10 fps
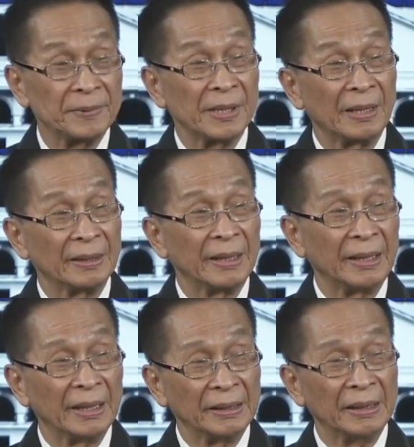
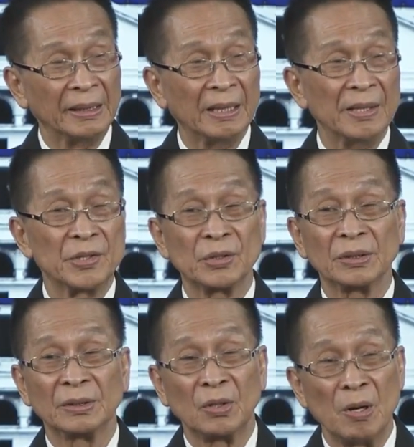Secretary Andanar's
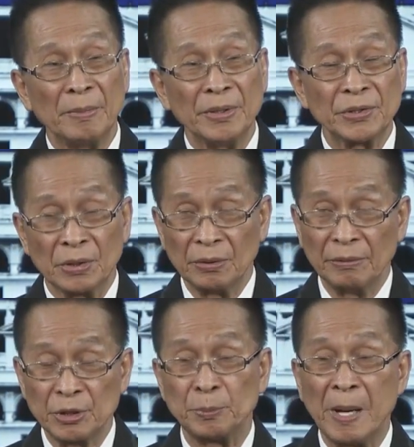comments or
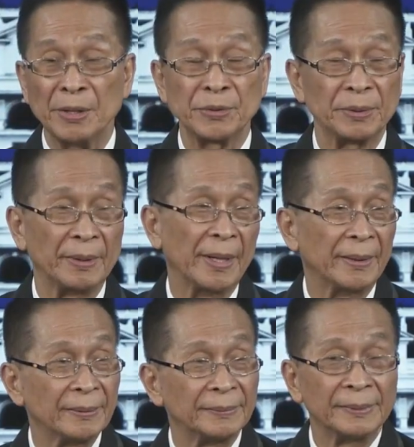response to that.
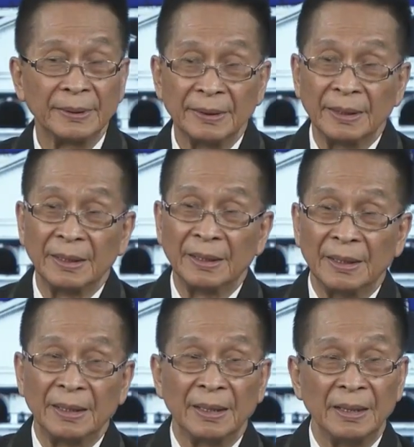
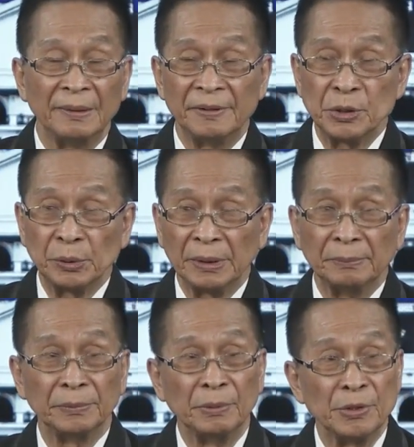I leave it to him
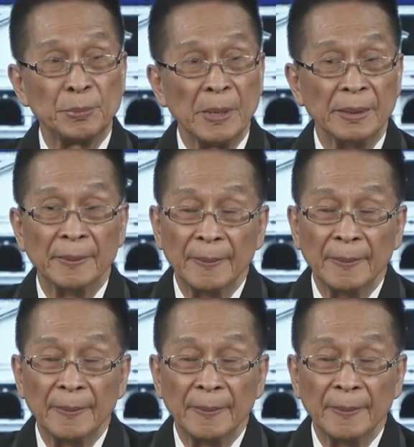to respond.